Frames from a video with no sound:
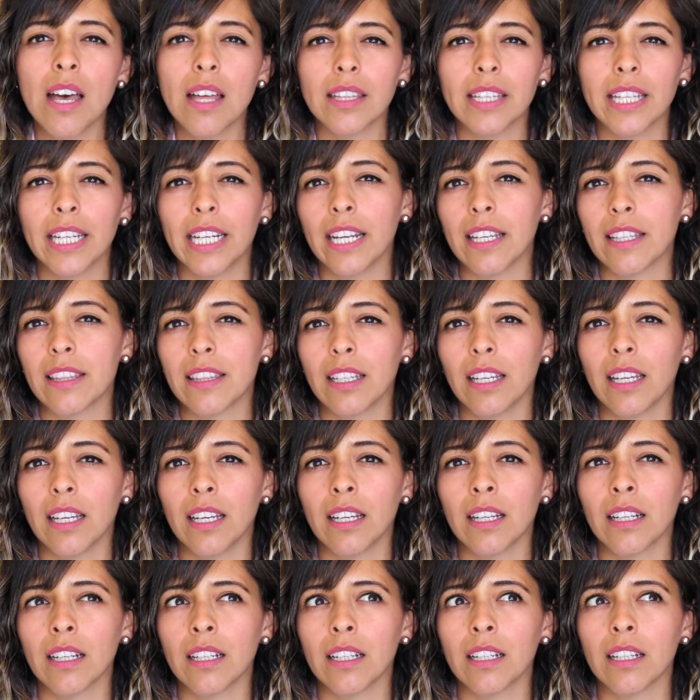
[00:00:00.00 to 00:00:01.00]
Then I
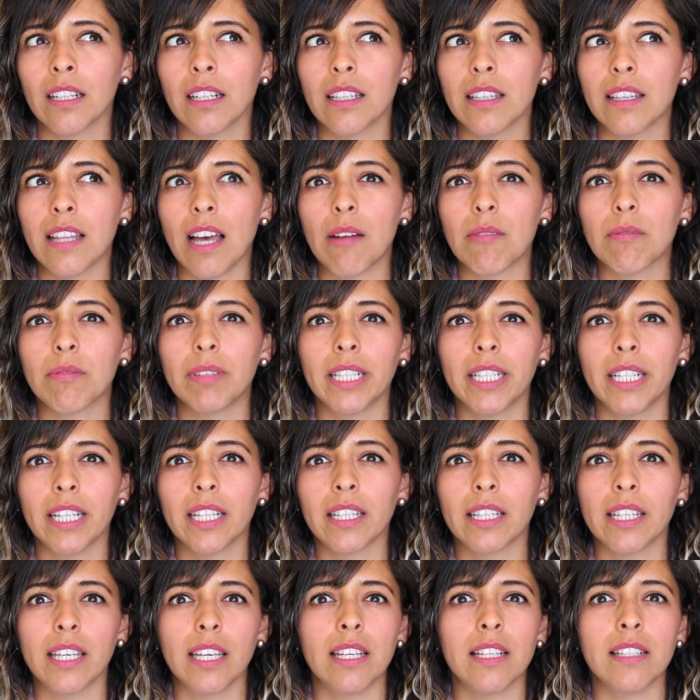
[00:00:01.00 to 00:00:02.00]
think that
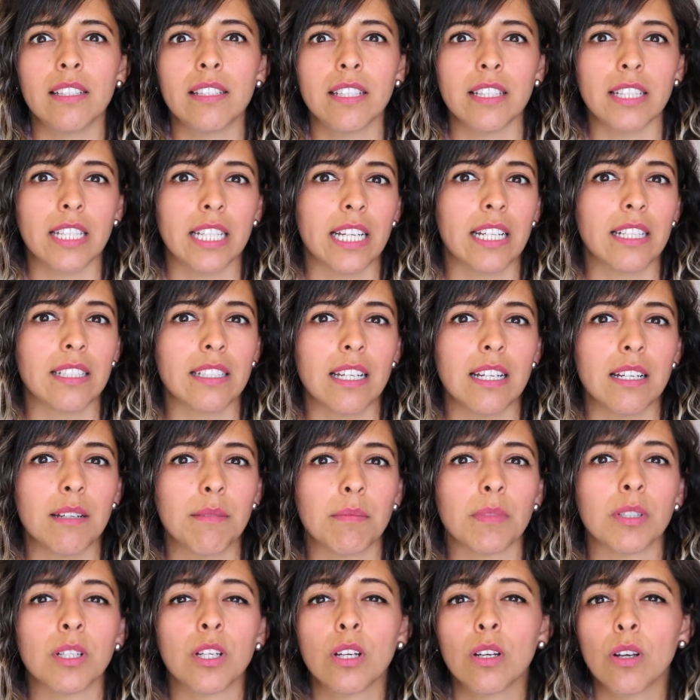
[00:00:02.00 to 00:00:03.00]
reading Keys to the
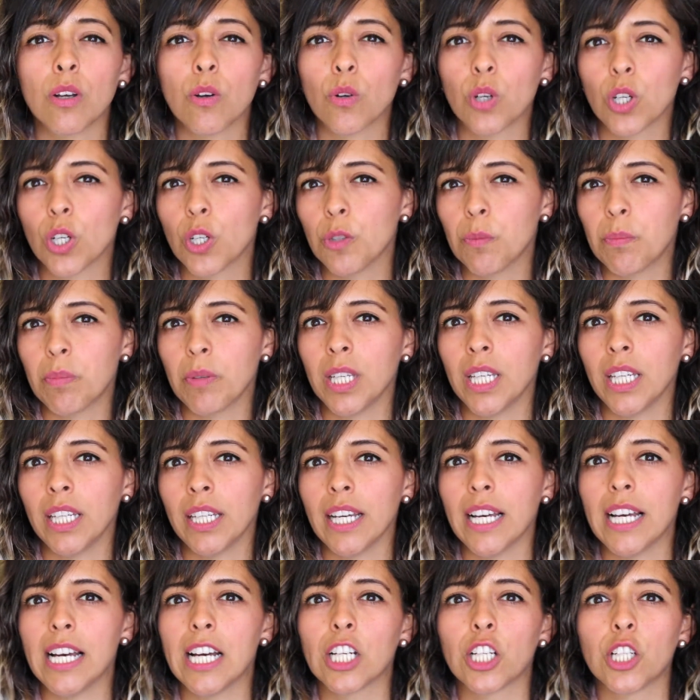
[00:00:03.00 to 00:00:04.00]
Kingdom could
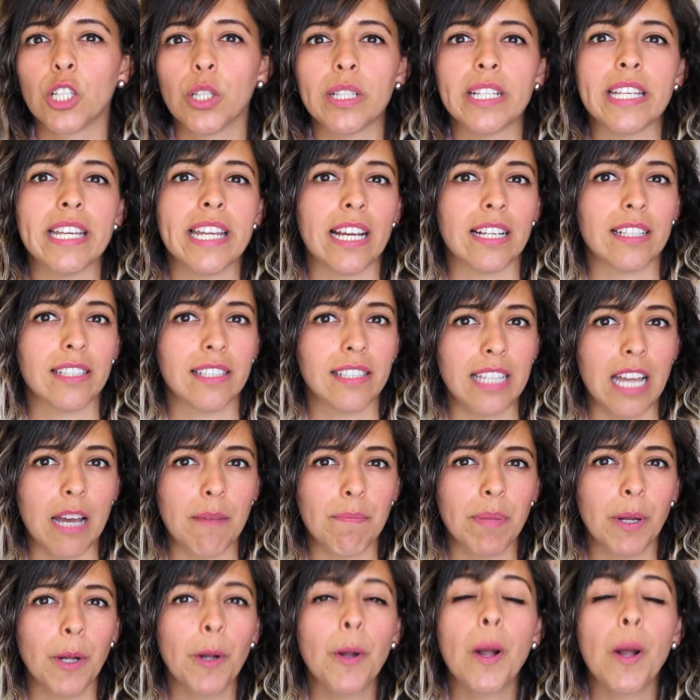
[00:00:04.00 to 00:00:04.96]
be a good next step.